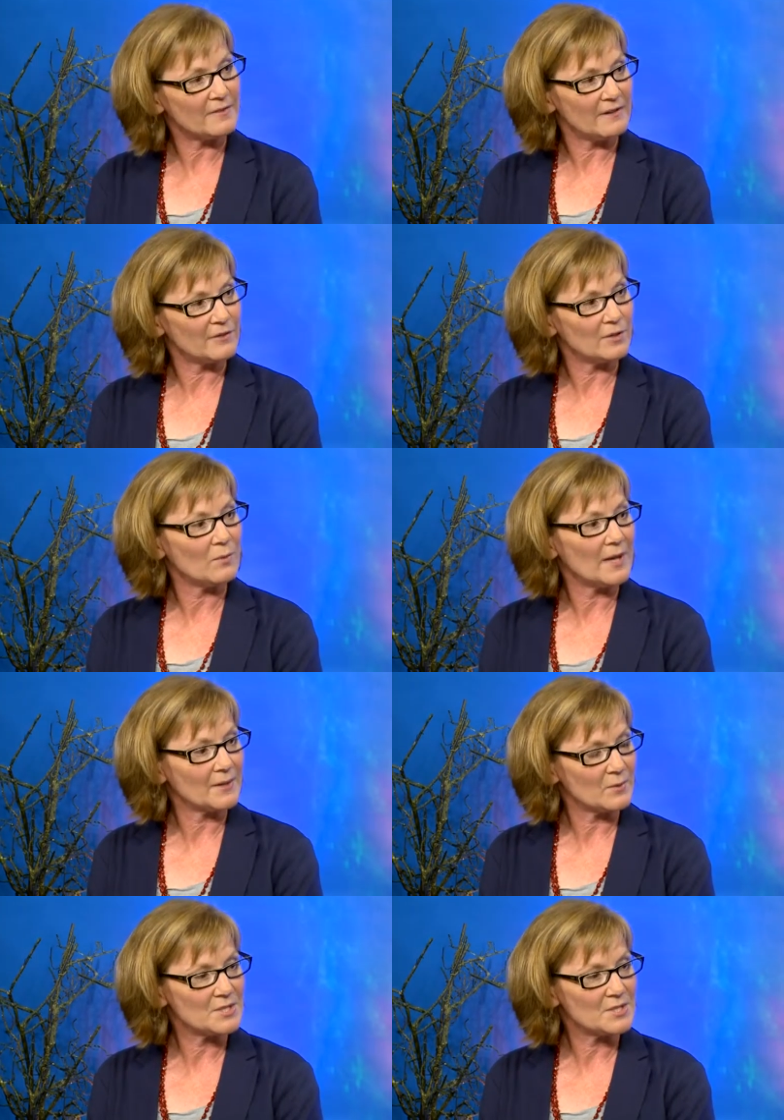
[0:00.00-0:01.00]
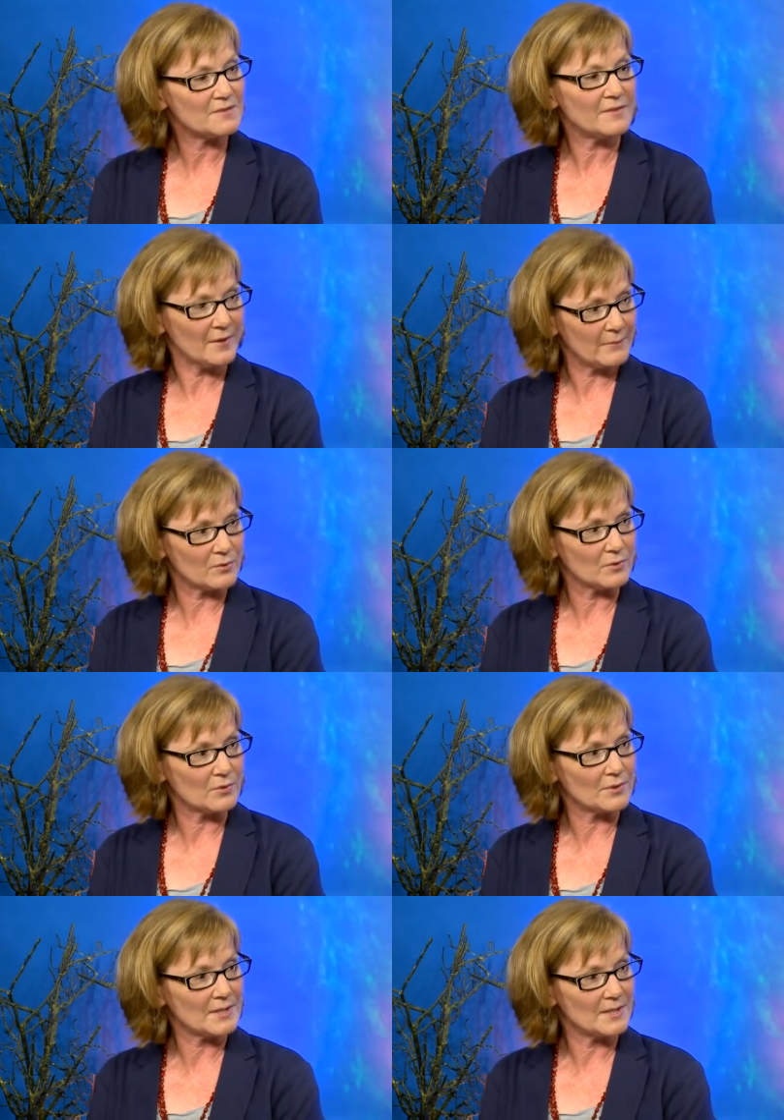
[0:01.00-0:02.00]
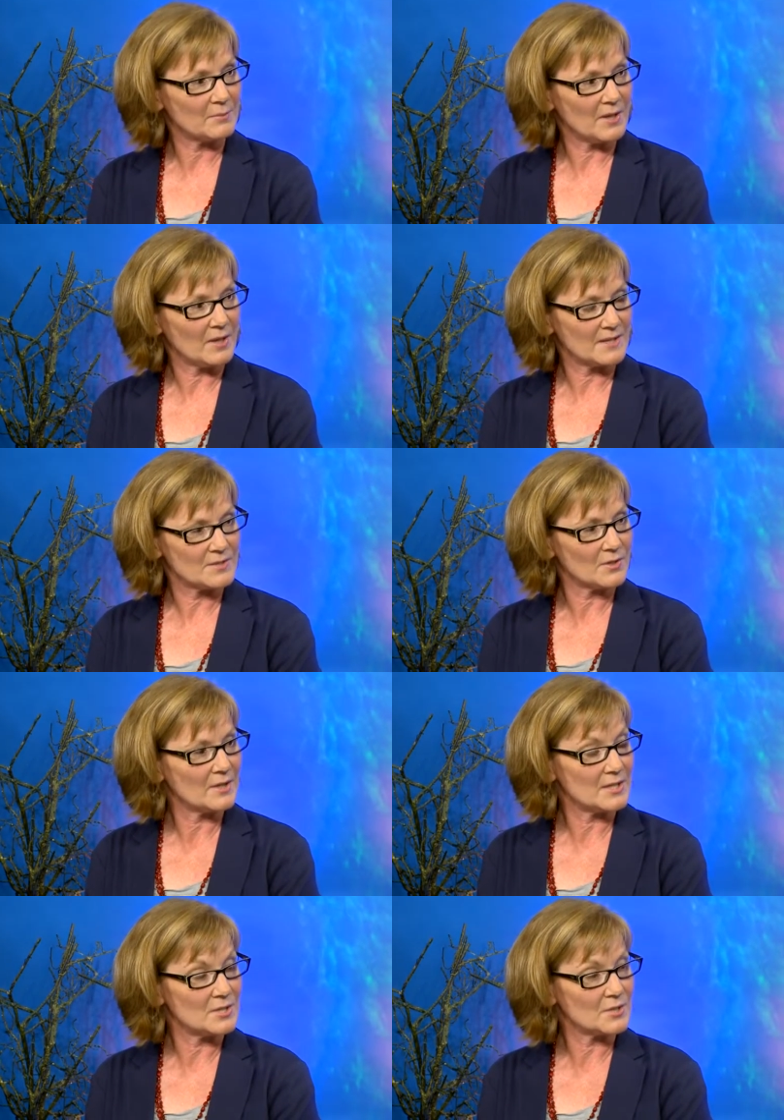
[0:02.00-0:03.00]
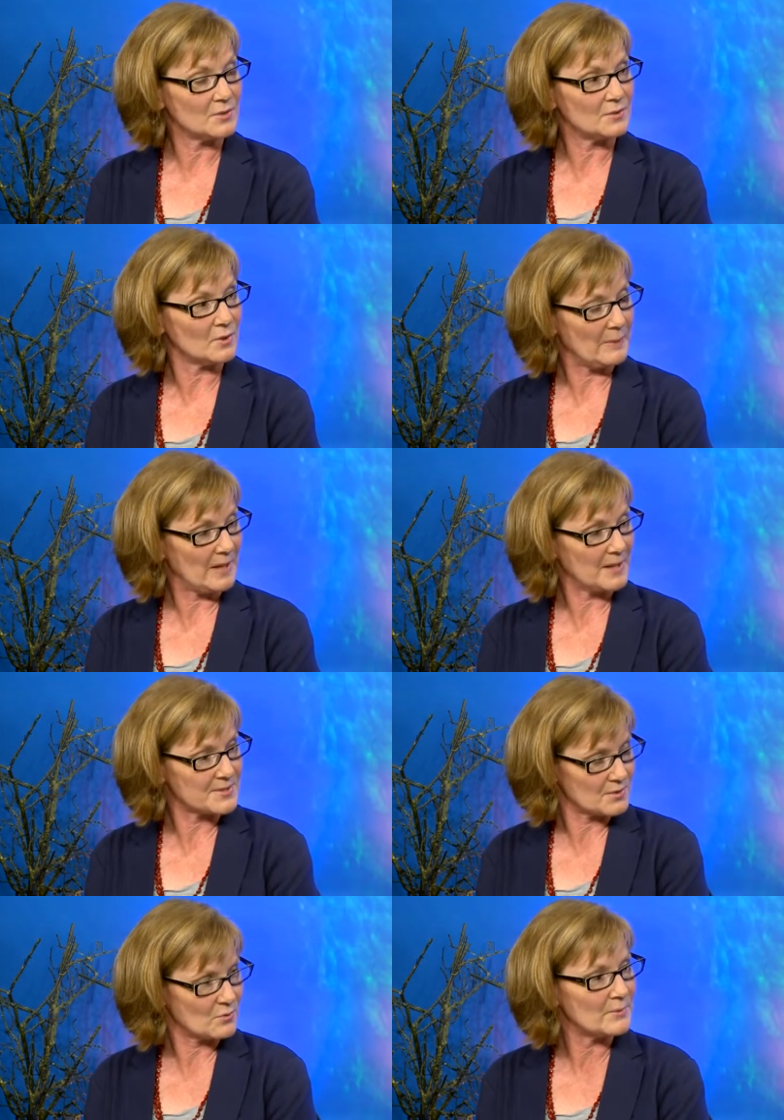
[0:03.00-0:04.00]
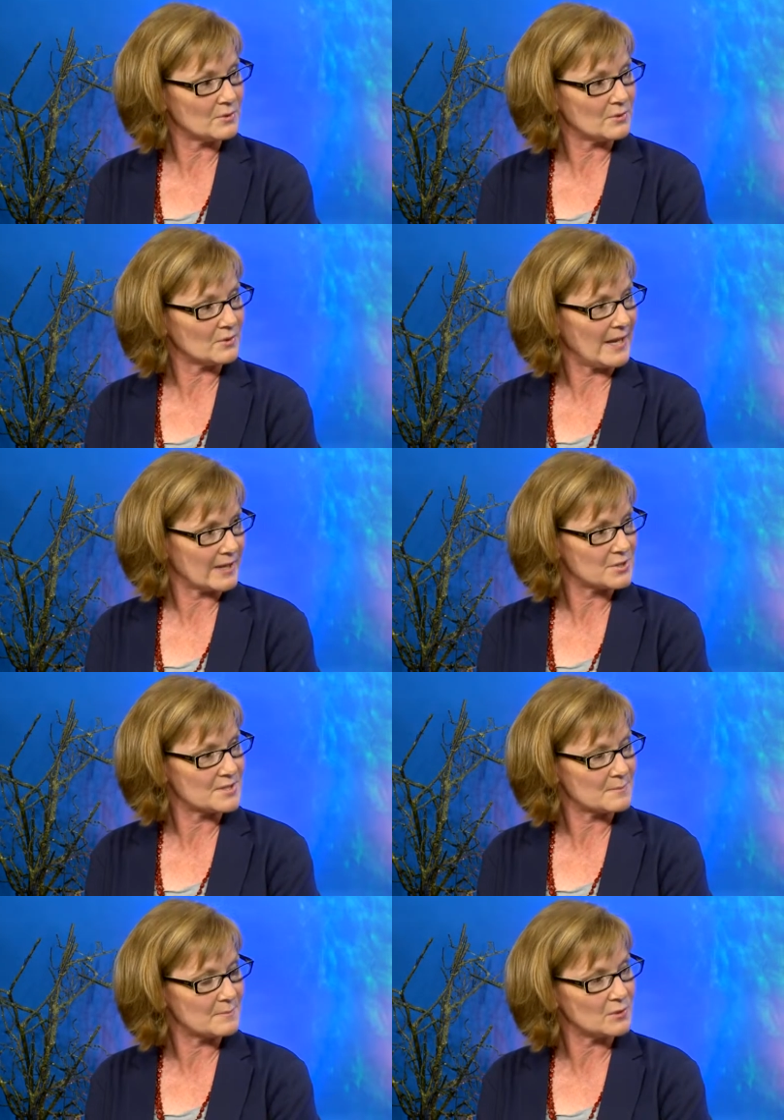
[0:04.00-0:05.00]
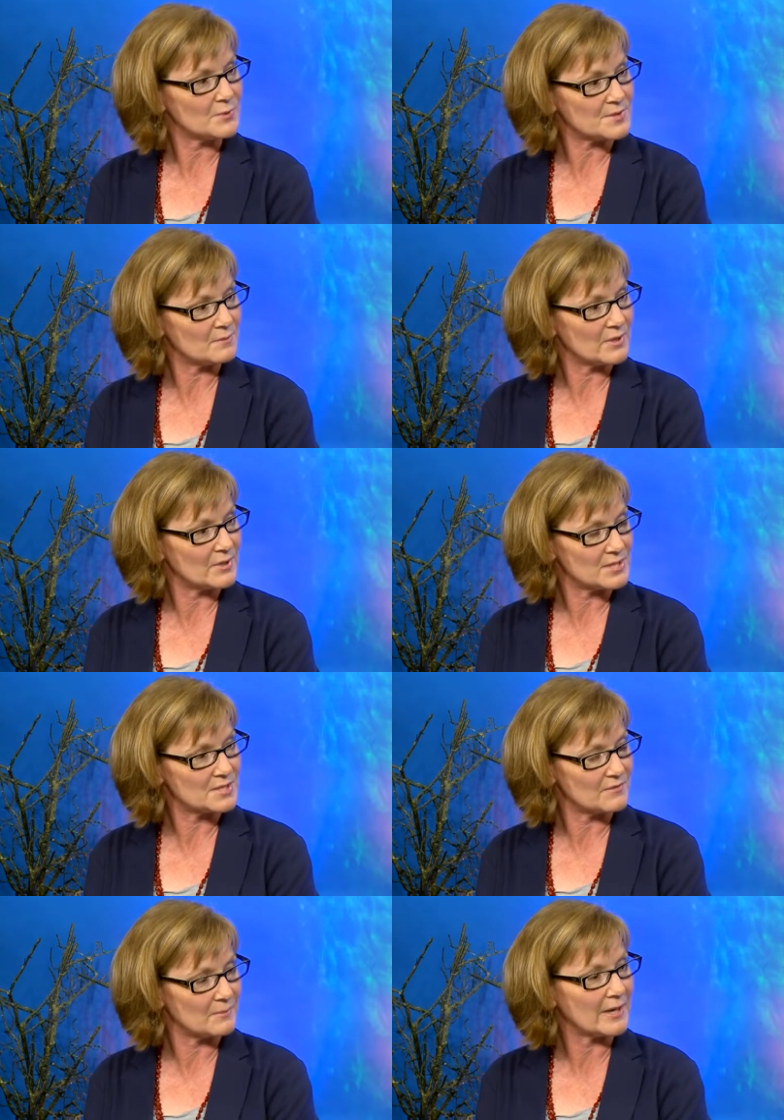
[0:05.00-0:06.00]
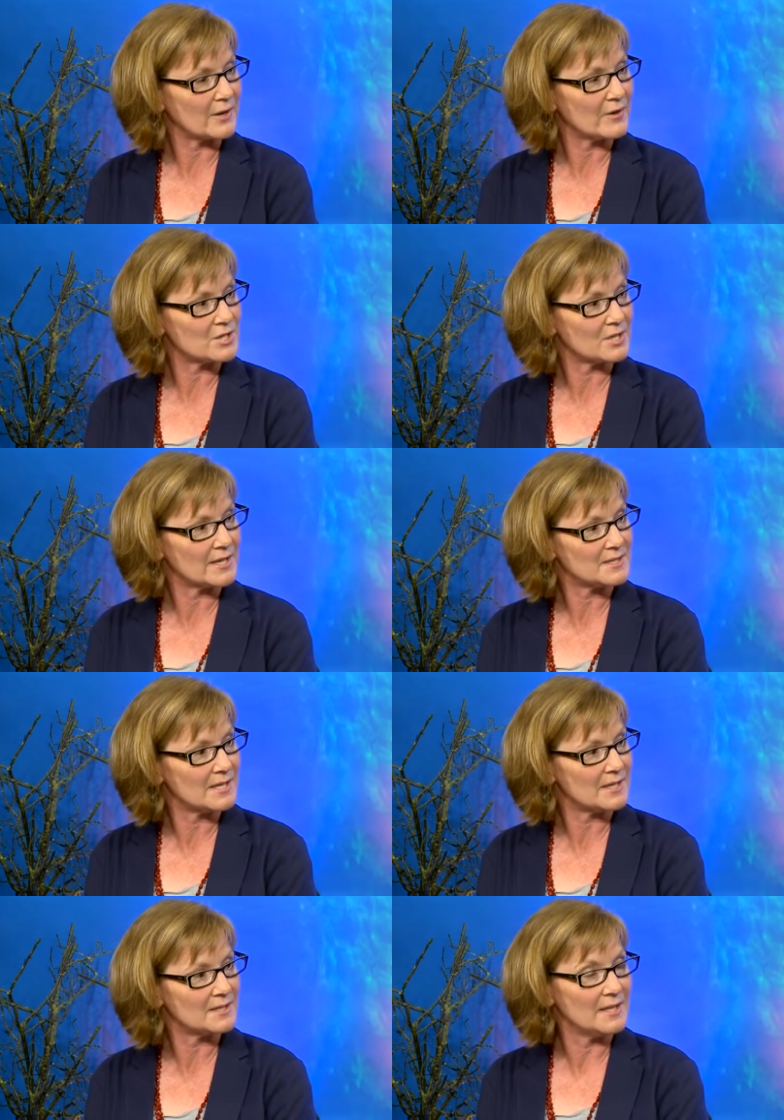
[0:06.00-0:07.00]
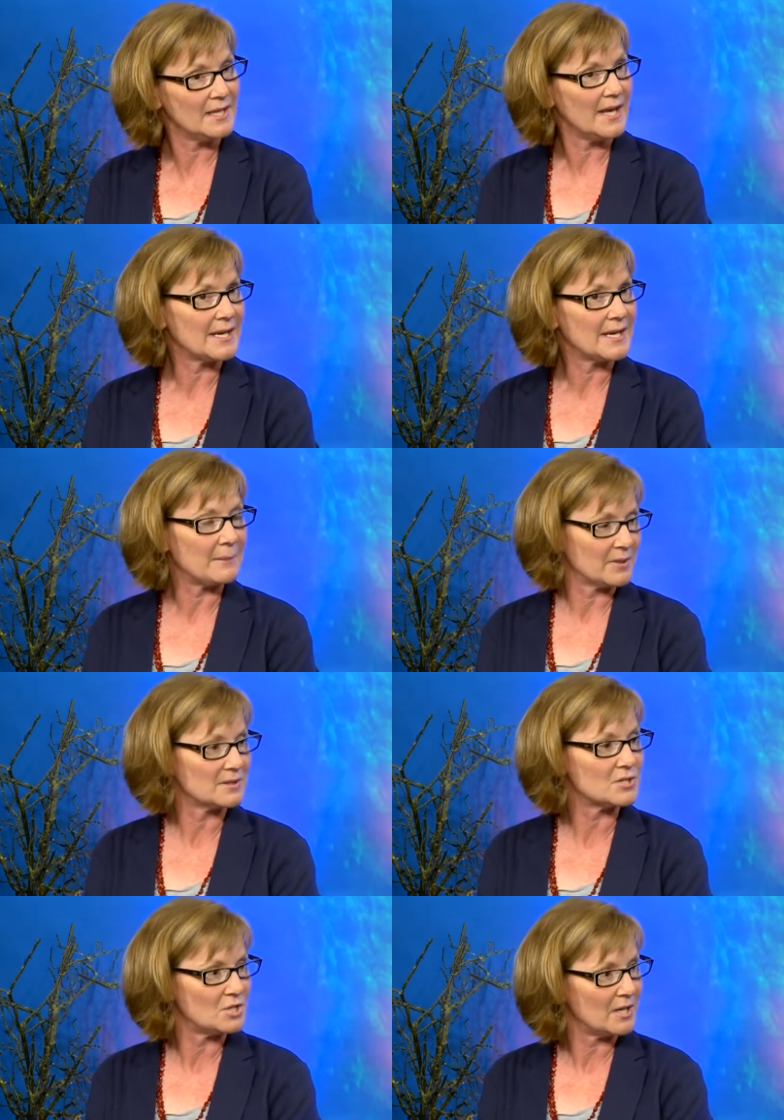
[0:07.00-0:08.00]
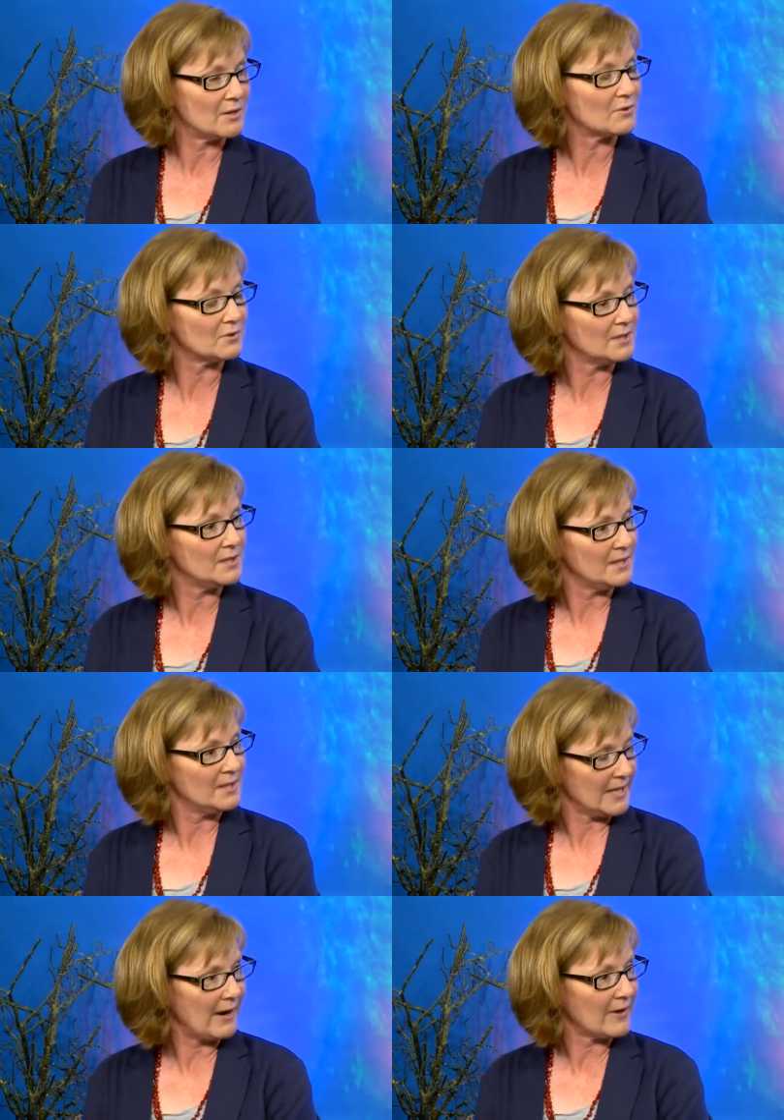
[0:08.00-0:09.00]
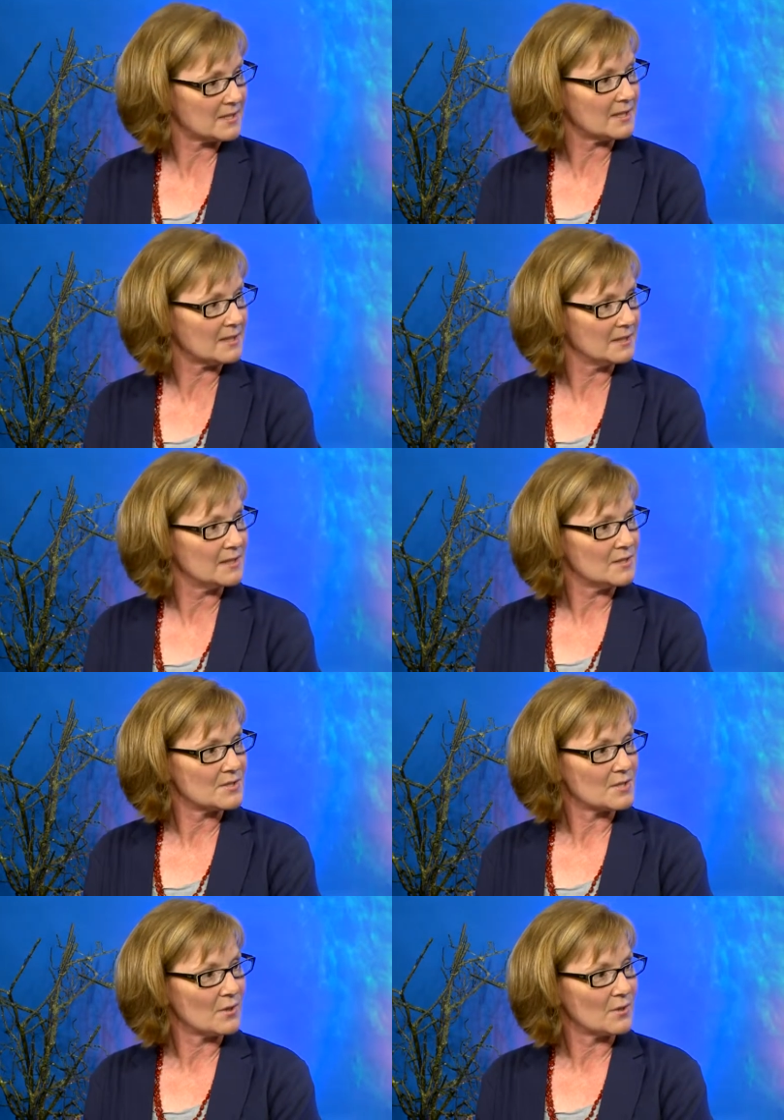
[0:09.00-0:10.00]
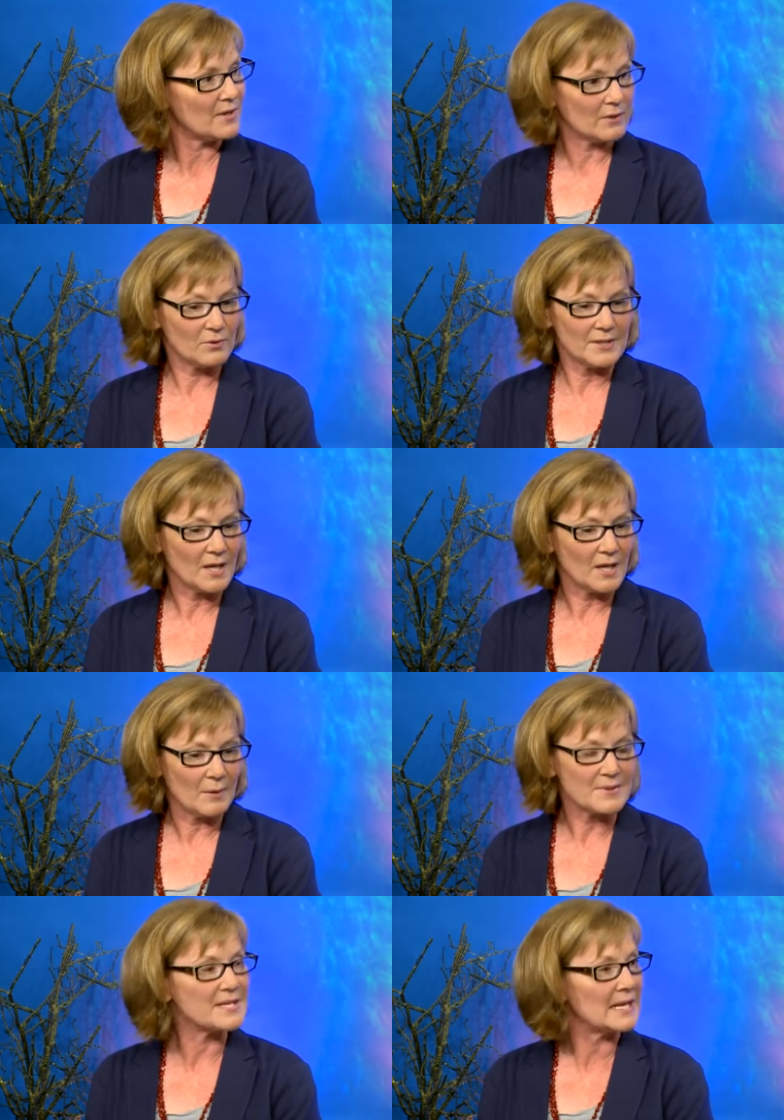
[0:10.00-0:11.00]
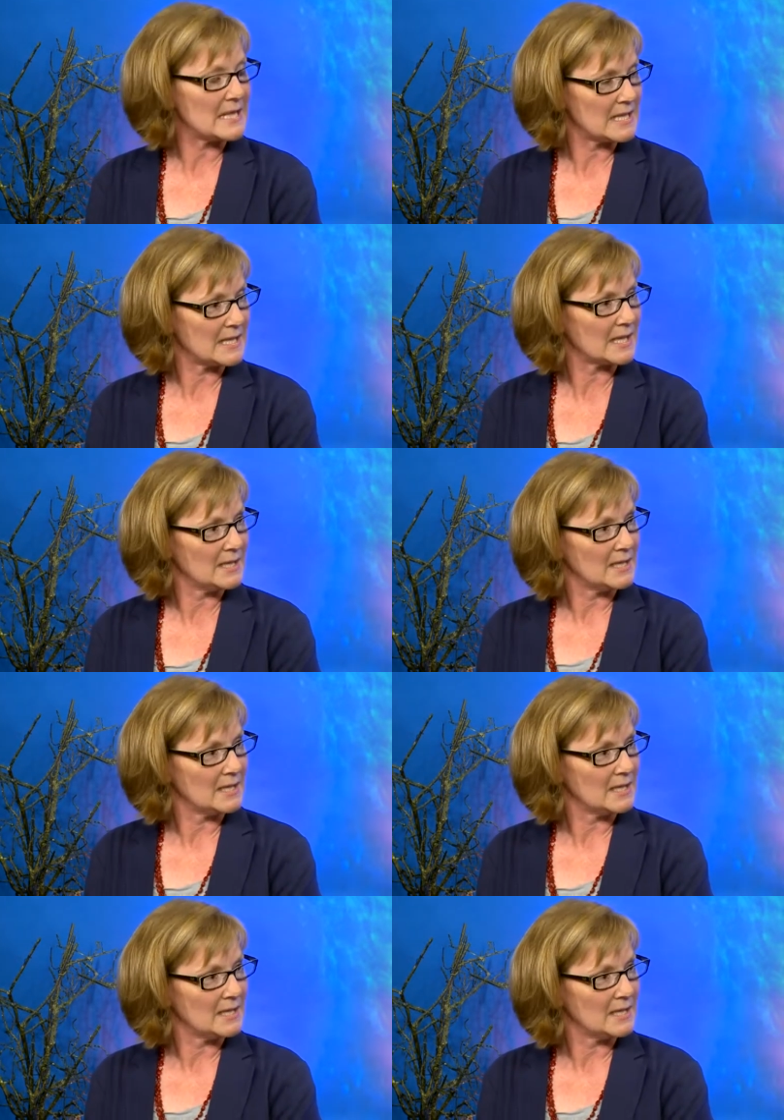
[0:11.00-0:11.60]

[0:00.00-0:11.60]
501, which is very broad. It applies not only to past criminal actions, but also breaches of the Migration Act and an applicant's general character. So that could encompass anything.